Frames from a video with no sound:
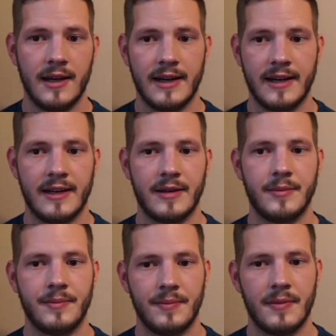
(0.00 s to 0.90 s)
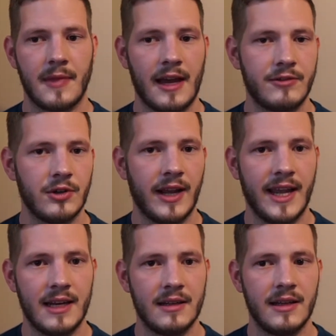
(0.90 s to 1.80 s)
after
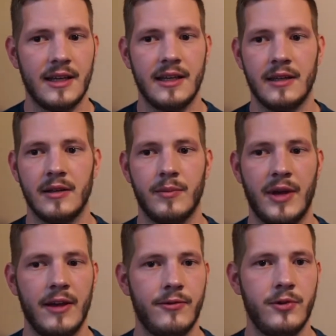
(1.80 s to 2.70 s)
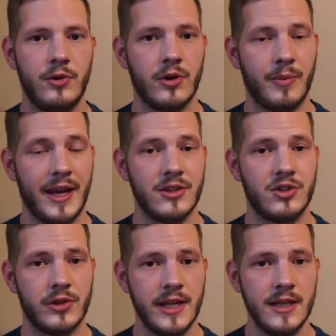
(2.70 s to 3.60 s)
handling pet food or pet
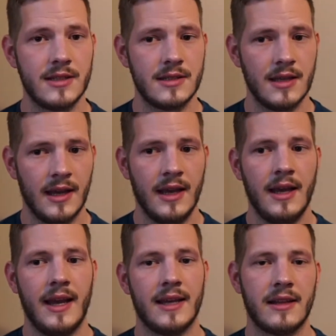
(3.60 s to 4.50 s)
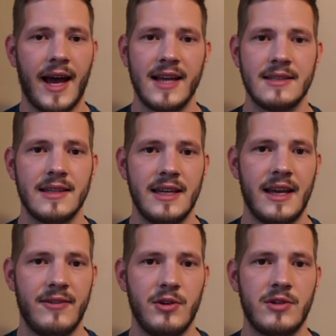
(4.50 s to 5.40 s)
treats, and
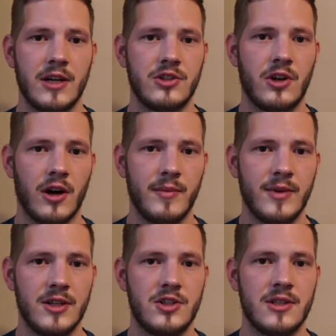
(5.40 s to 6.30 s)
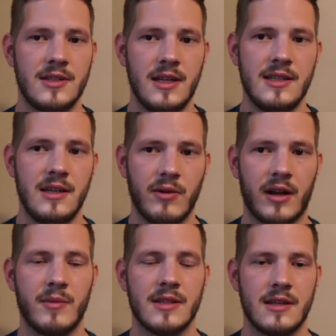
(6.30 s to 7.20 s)
lastly, if you touch garbage, the CDC
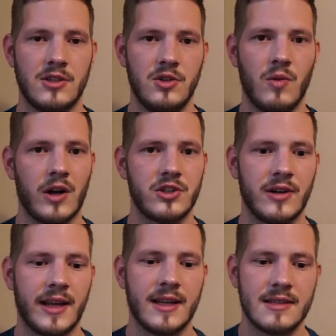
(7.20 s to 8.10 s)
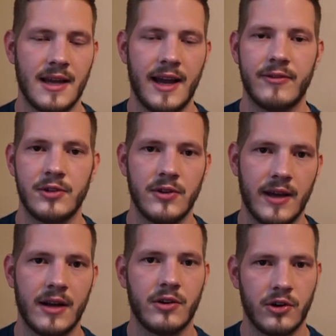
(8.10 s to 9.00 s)
recommends that you wash your hands after
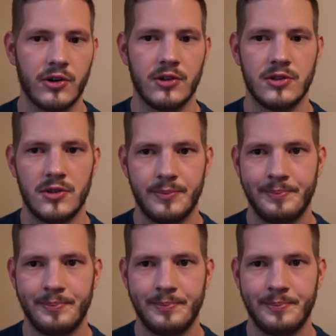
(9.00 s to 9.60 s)
that occurs.